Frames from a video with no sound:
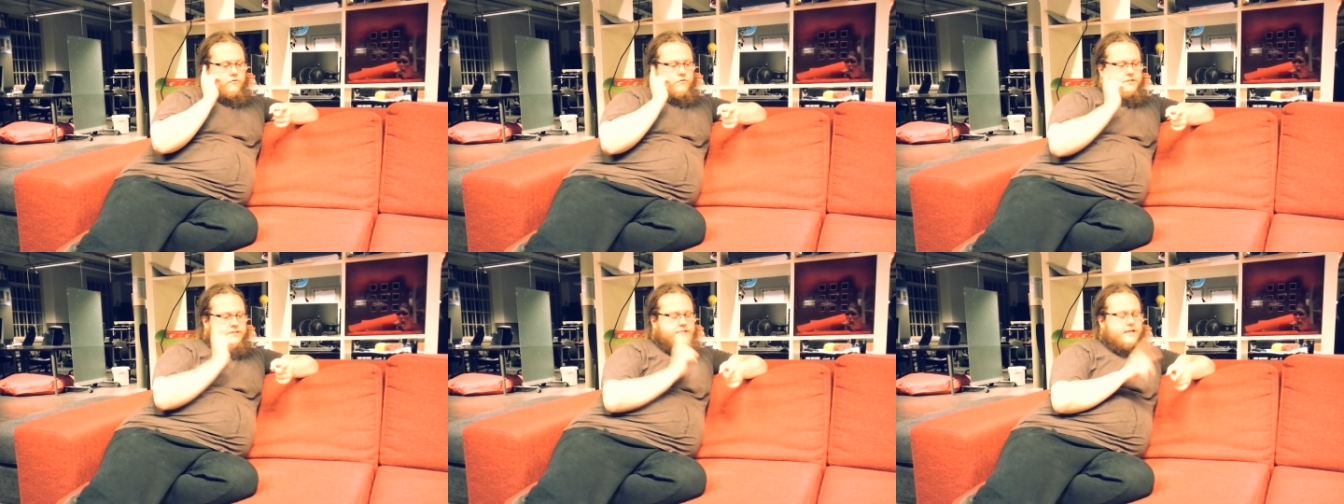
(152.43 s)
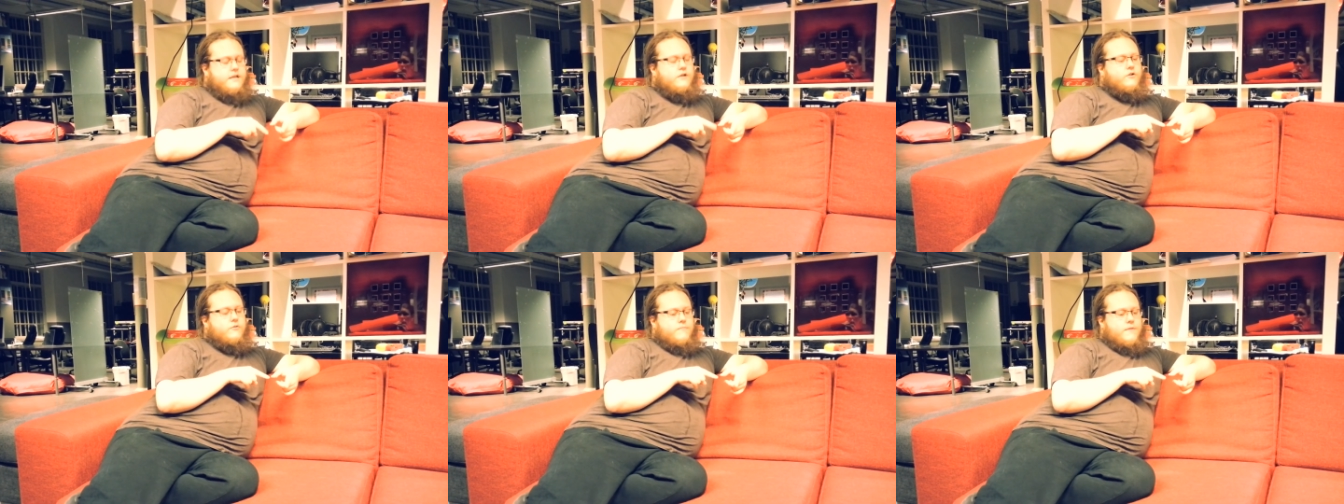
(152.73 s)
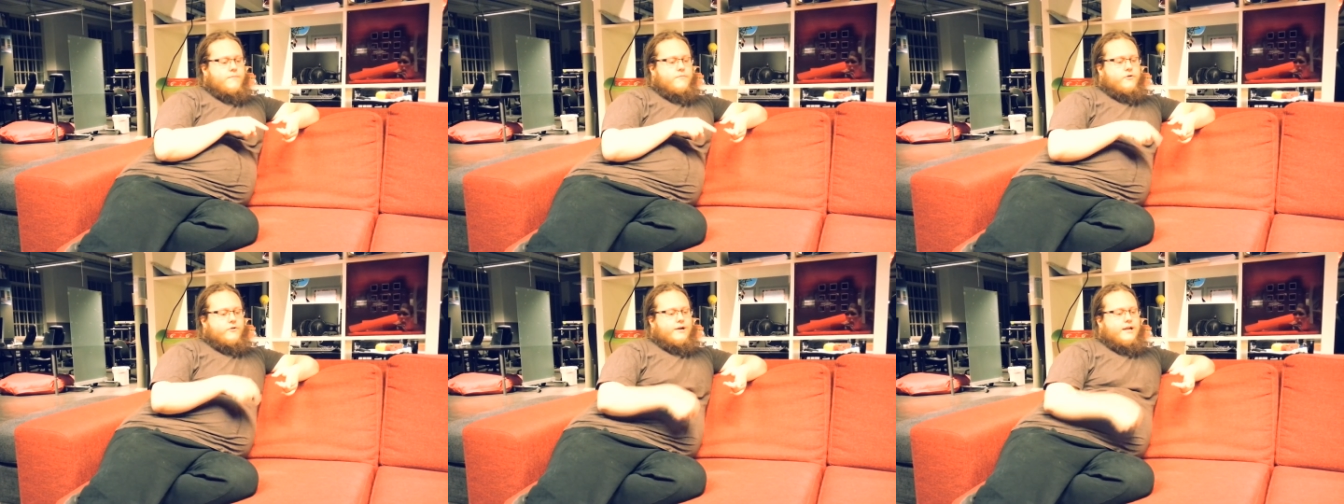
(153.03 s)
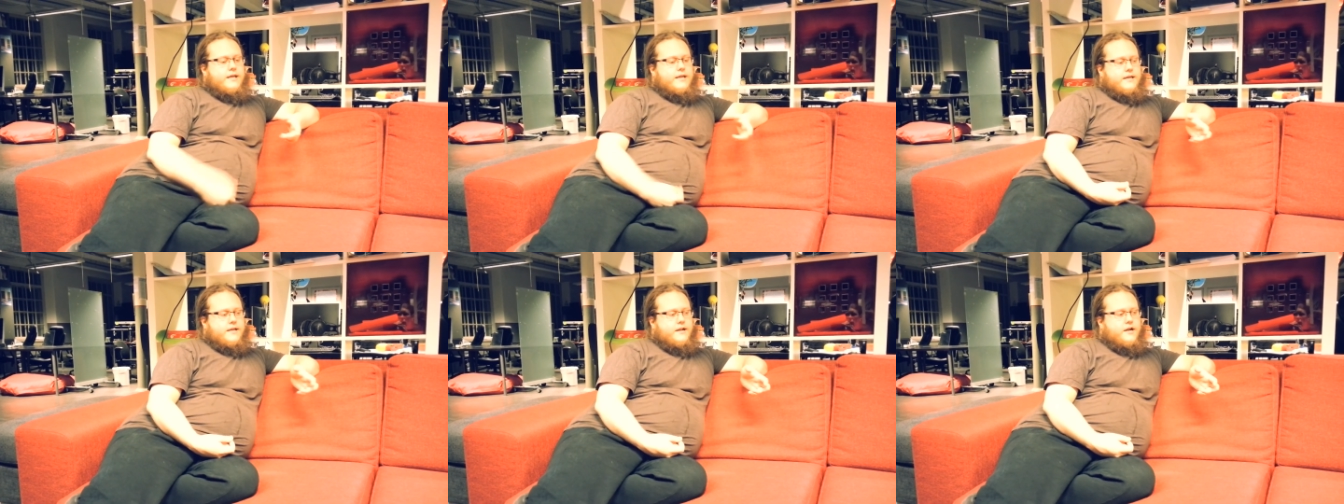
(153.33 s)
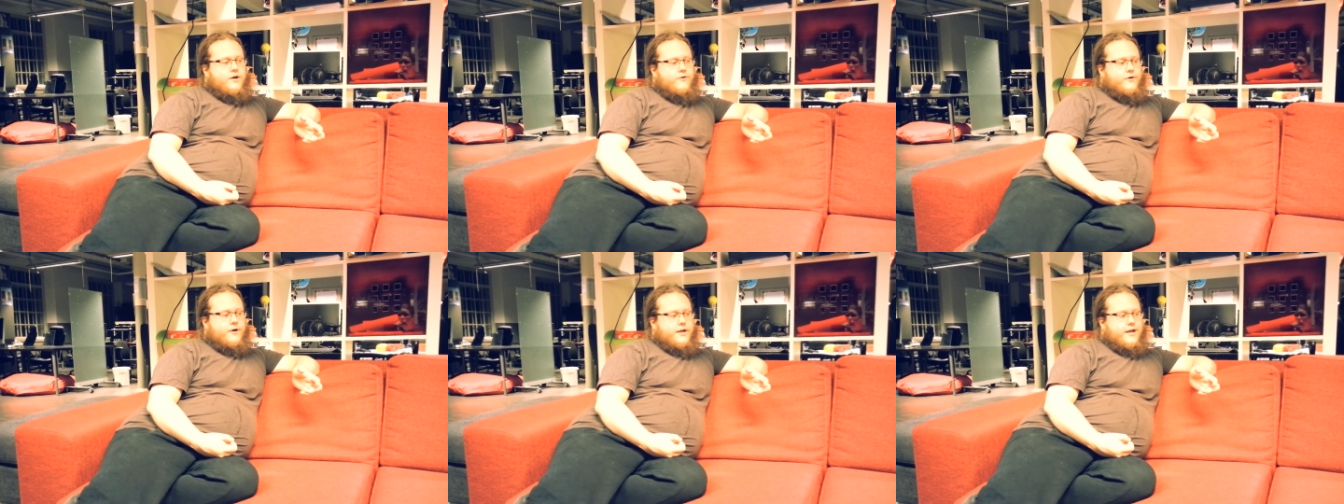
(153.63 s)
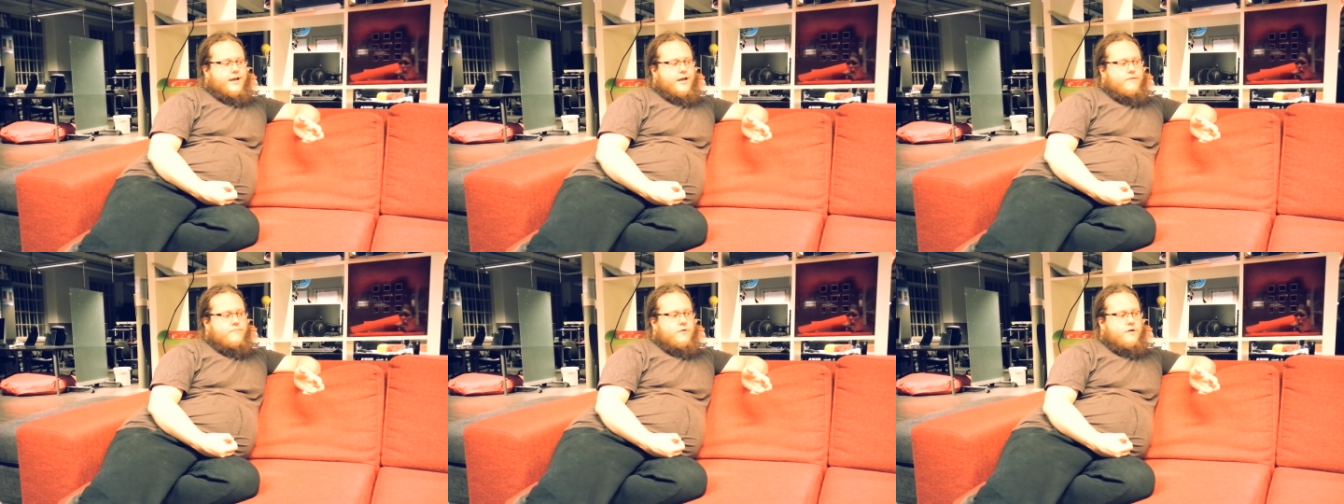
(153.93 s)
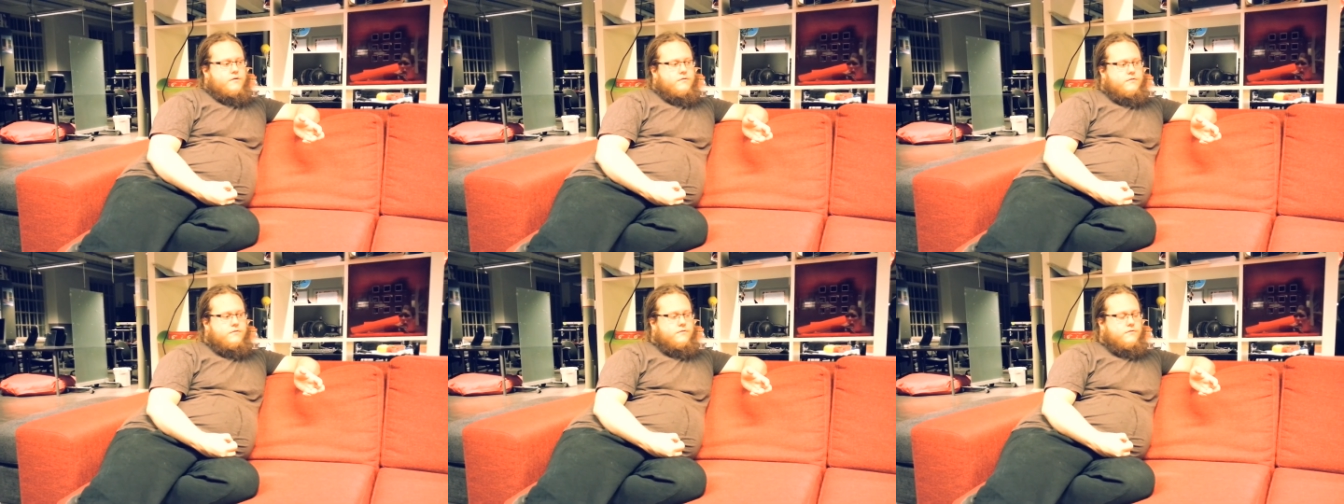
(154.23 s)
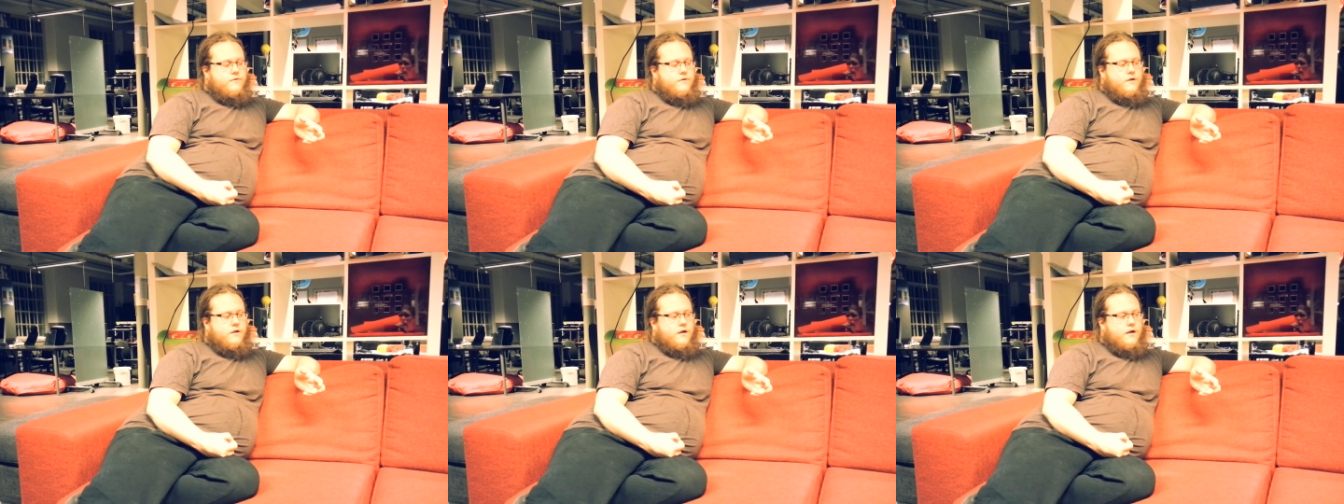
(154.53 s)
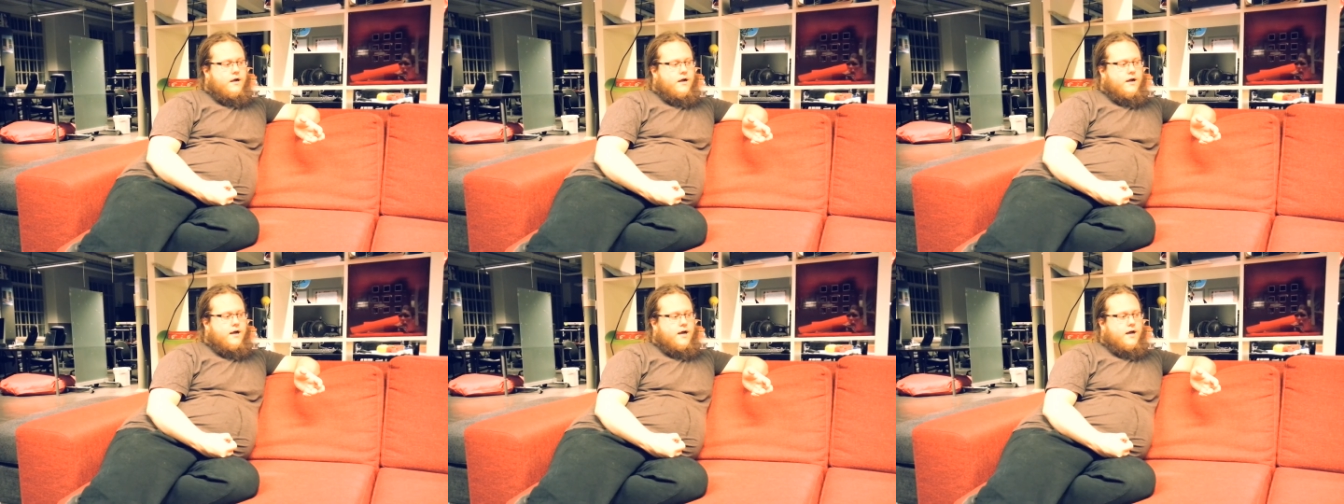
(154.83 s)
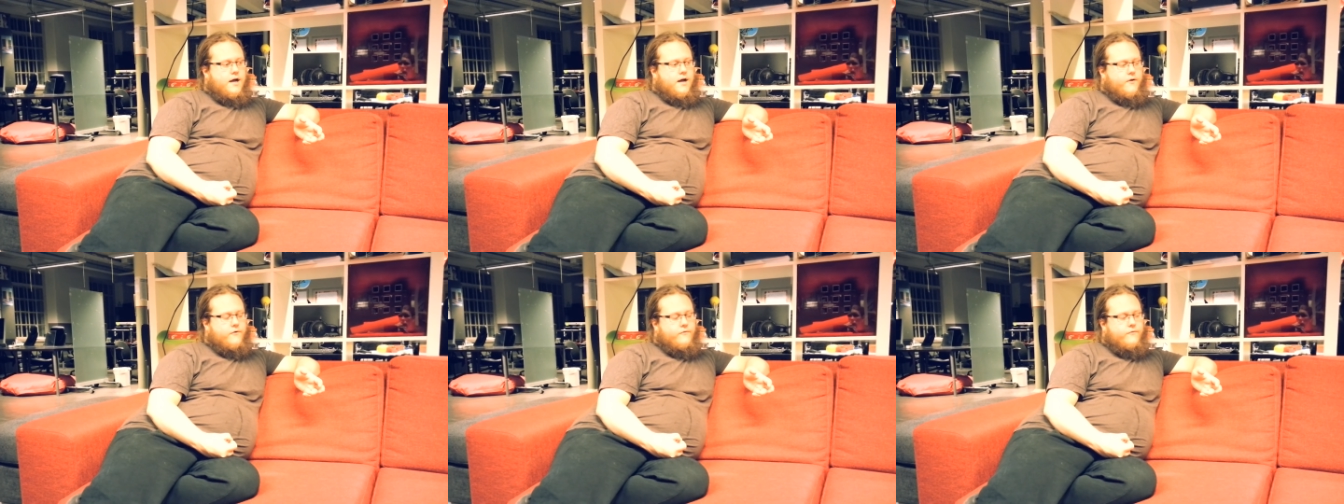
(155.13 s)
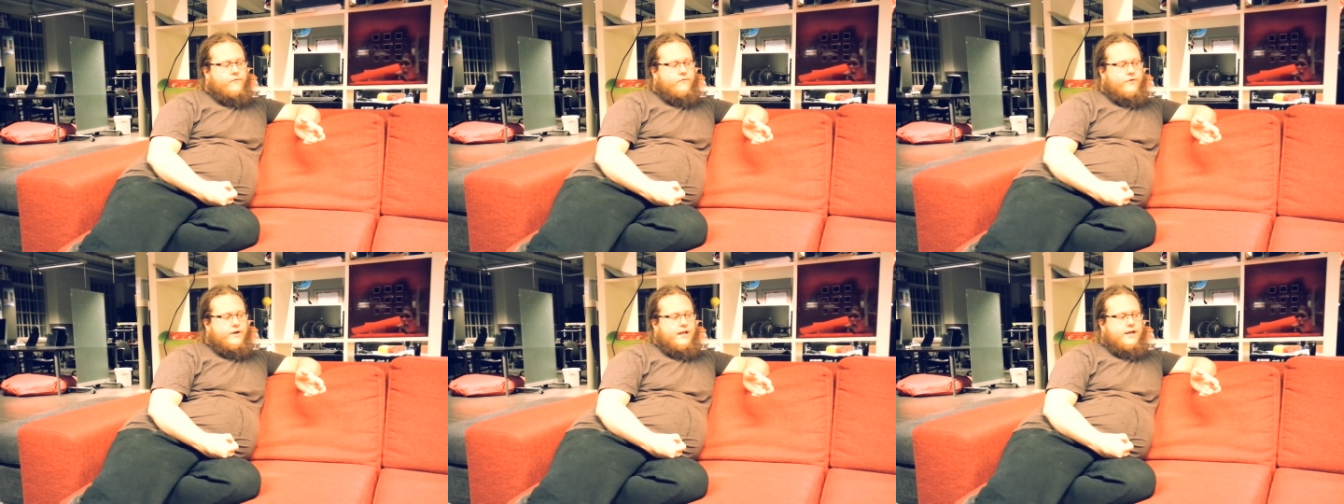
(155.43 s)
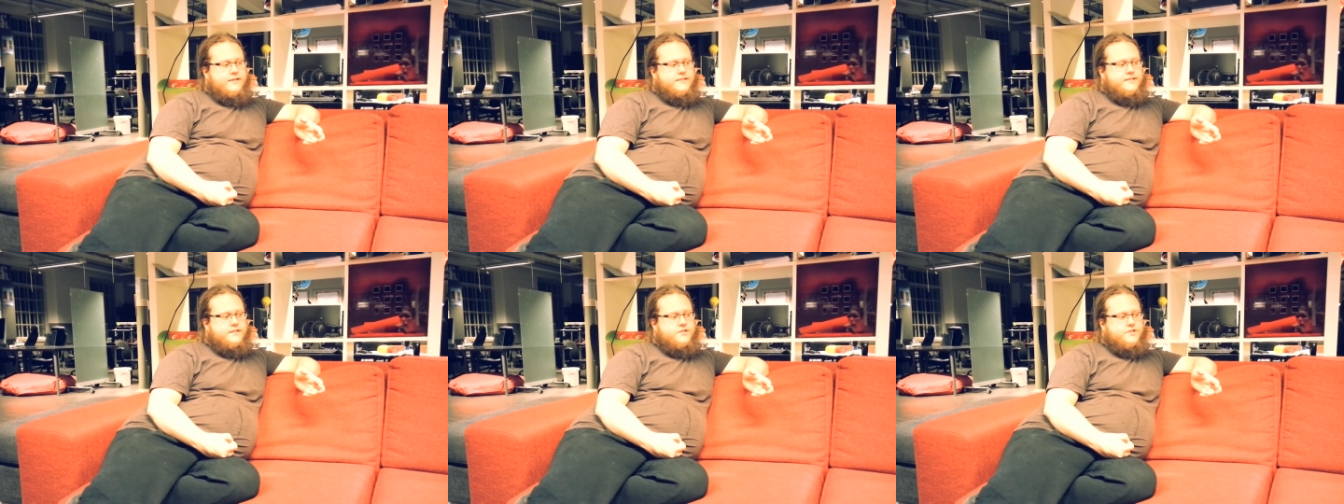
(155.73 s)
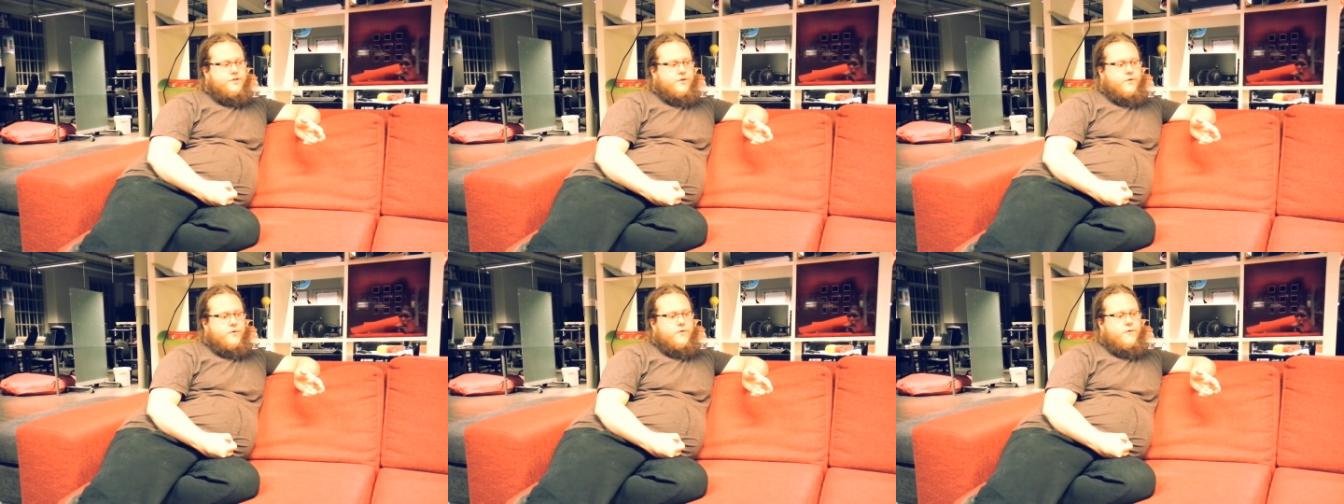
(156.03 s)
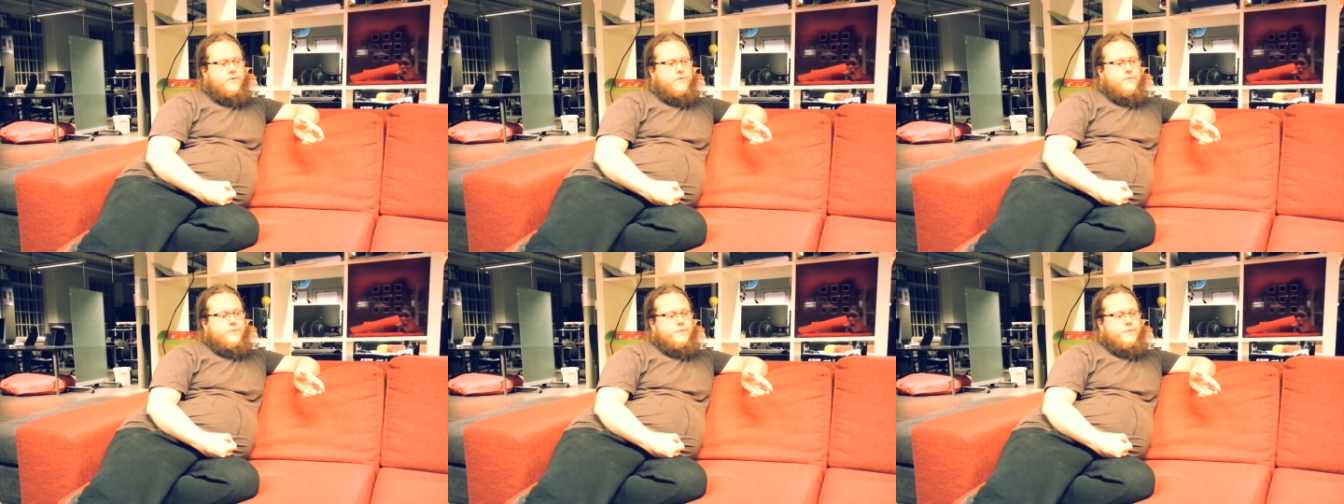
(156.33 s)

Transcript: single memory leak in our game uh, related to